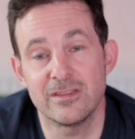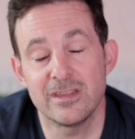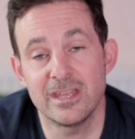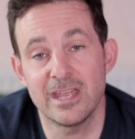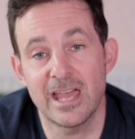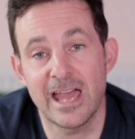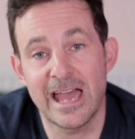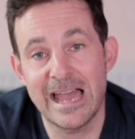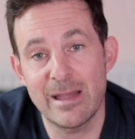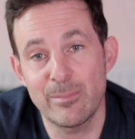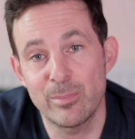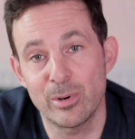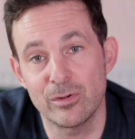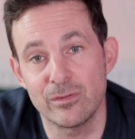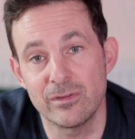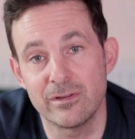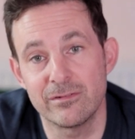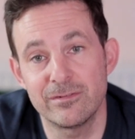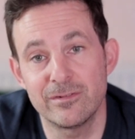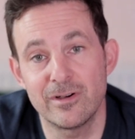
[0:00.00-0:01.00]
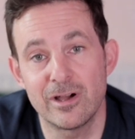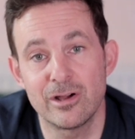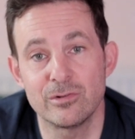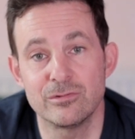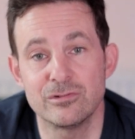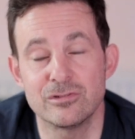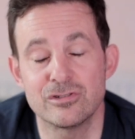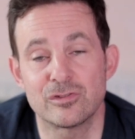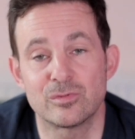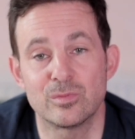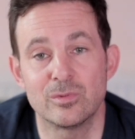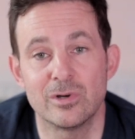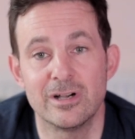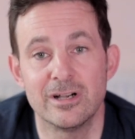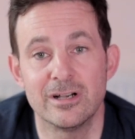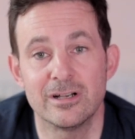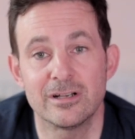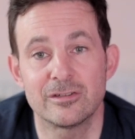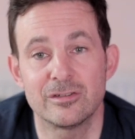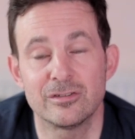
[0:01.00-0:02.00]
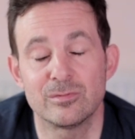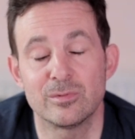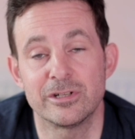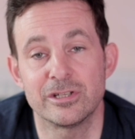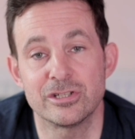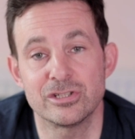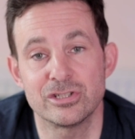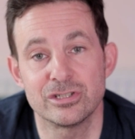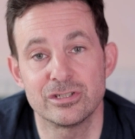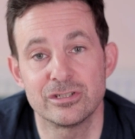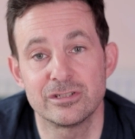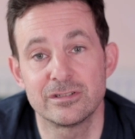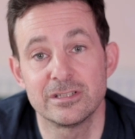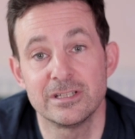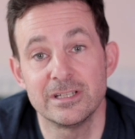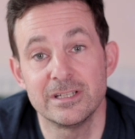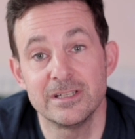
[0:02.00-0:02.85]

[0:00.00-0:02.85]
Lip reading: the app on the phone just works when it should.